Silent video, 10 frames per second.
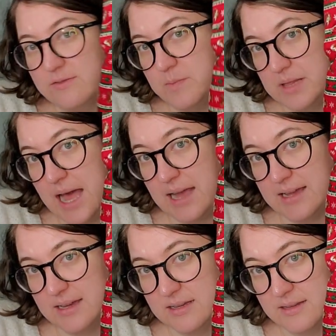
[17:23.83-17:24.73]
of
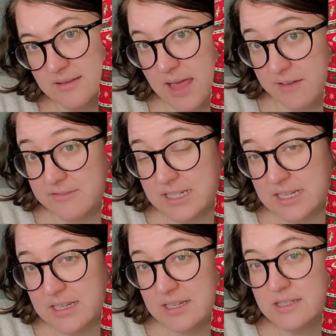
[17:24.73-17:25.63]
black left.